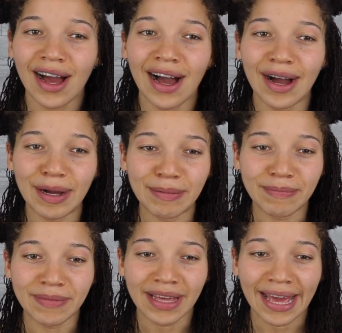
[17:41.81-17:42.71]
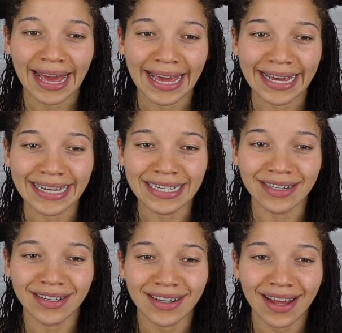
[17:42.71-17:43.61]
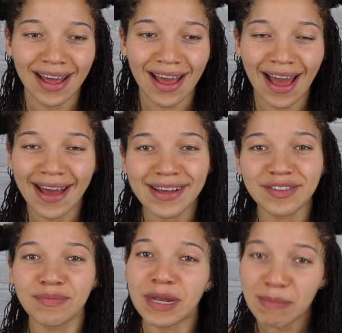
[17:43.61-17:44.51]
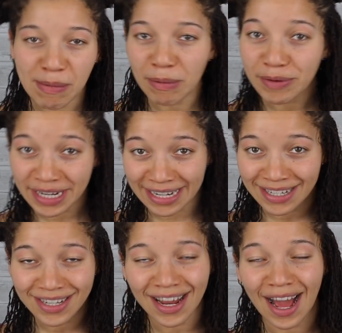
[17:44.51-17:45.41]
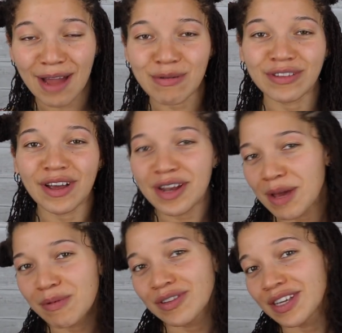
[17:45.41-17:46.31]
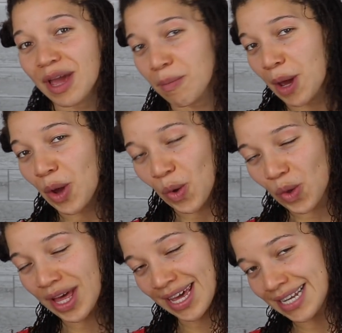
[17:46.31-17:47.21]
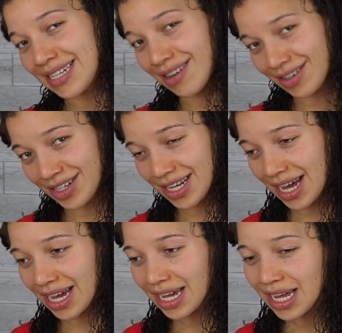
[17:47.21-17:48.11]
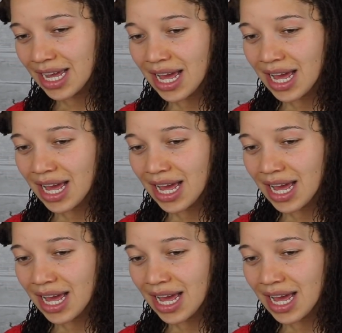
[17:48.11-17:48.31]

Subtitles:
And as many people predicted, I was unable to get my whole head done today.